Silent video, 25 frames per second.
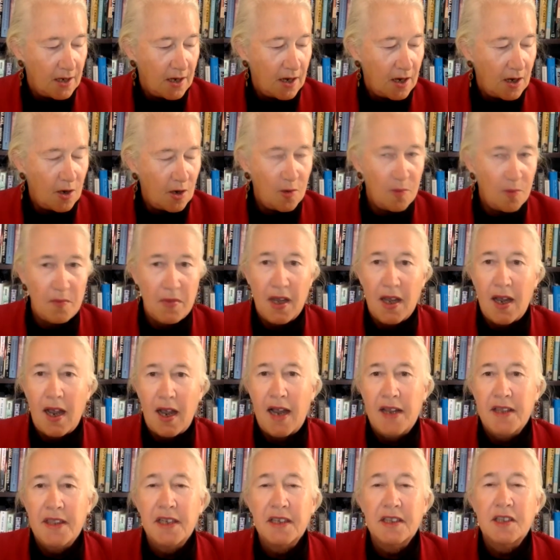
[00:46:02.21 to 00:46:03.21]
Um,
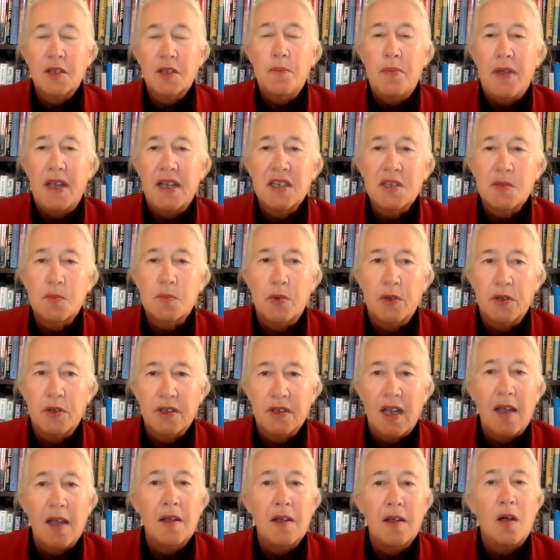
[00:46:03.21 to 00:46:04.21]
I think the best book,
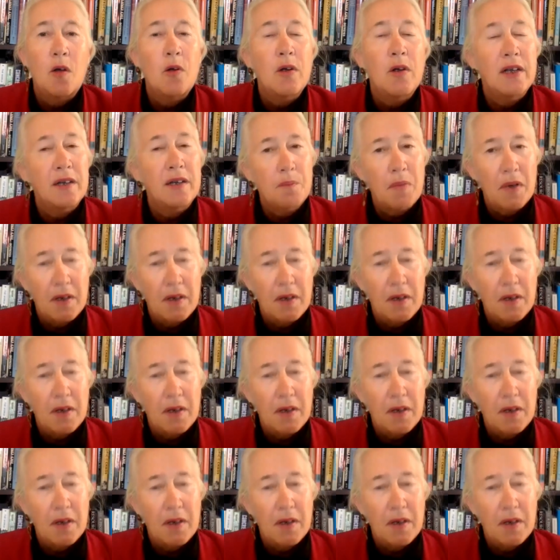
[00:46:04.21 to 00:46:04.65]
uh, oh, and